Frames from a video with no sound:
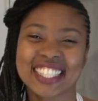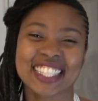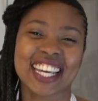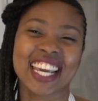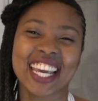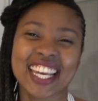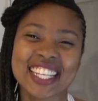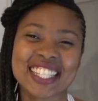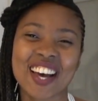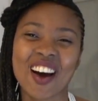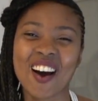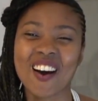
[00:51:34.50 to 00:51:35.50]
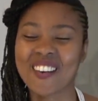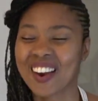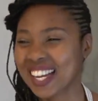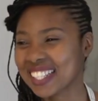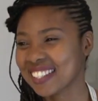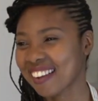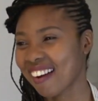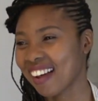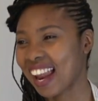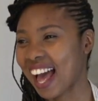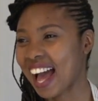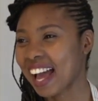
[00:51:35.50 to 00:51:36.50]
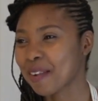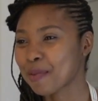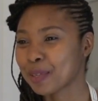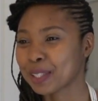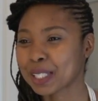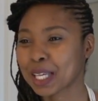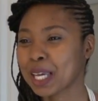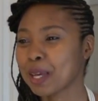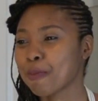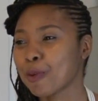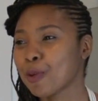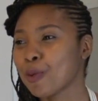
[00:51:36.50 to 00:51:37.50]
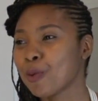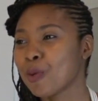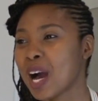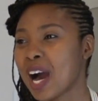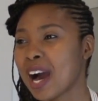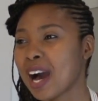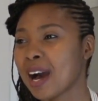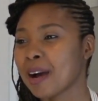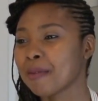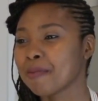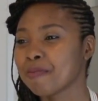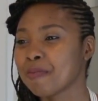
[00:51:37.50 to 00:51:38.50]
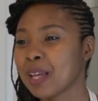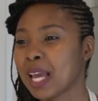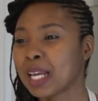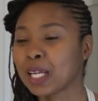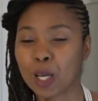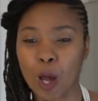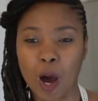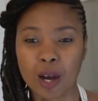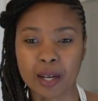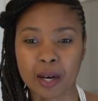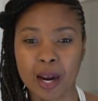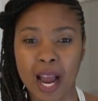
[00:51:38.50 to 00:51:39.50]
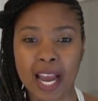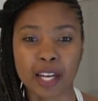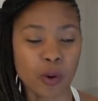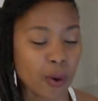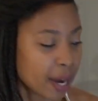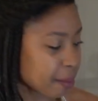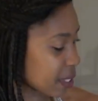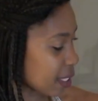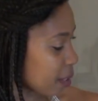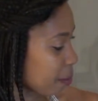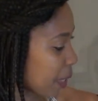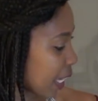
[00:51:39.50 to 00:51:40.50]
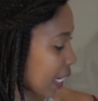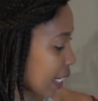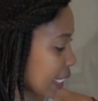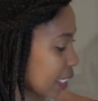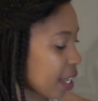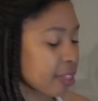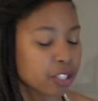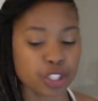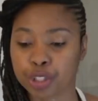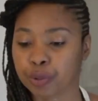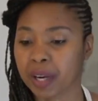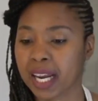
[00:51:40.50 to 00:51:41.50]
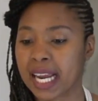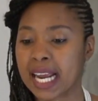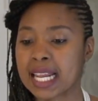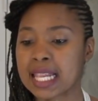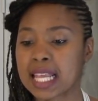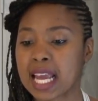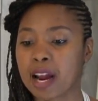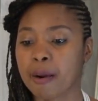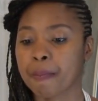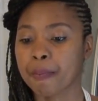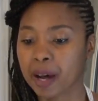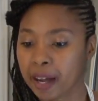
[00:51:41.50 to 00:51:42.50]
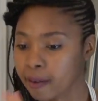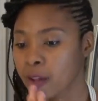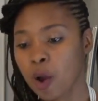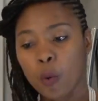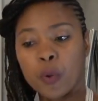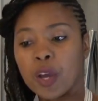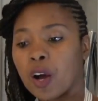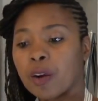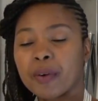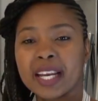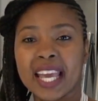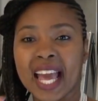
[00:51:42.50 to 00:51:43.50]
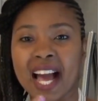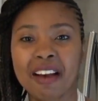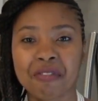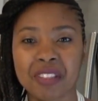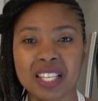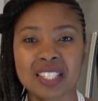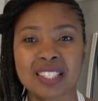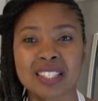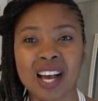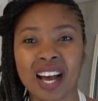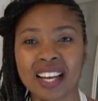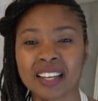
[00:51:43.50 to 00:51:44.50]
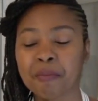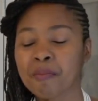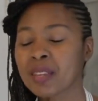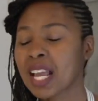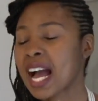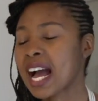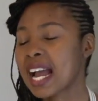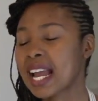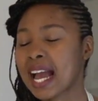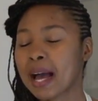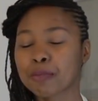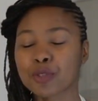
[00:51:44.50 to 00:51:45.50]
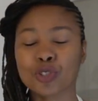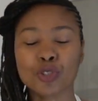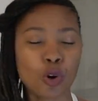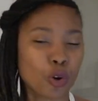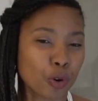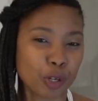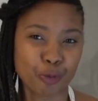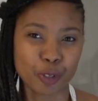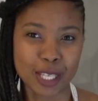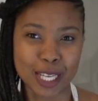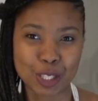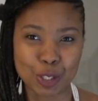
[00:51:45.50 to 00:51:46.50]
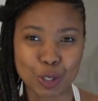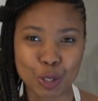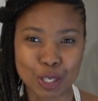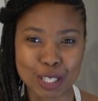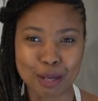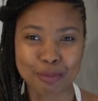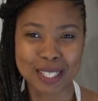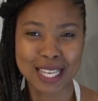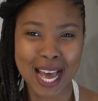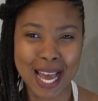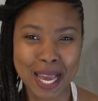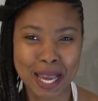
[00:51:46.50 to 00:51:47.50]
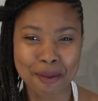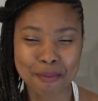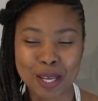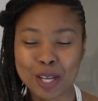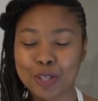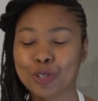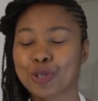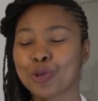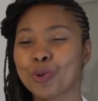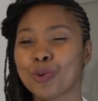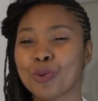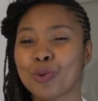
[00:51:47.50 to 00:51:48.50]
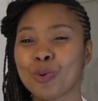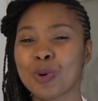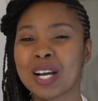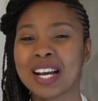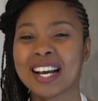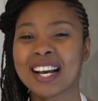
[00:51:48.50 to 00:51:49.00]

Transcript: Cheese. All right, y'all. I wouldn't keep you any longer. I know I'm still baking another tray in there, but we already have this done. I am so grateful that you took some time to